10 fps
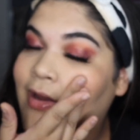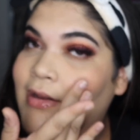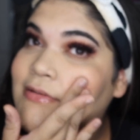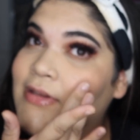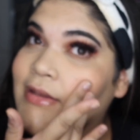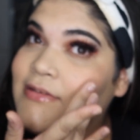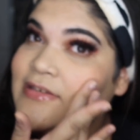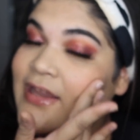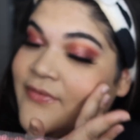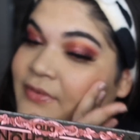and it's
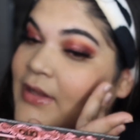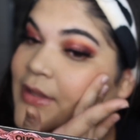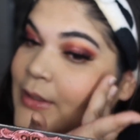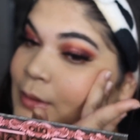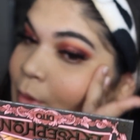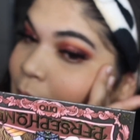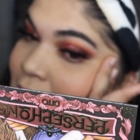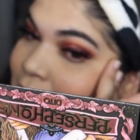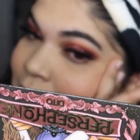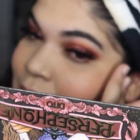definitely
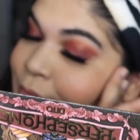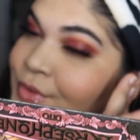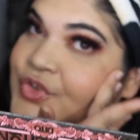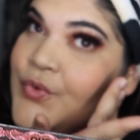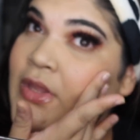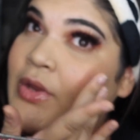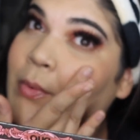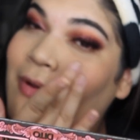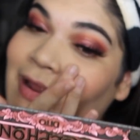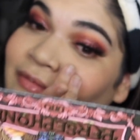glowy or dewy or
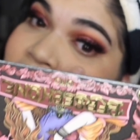whatever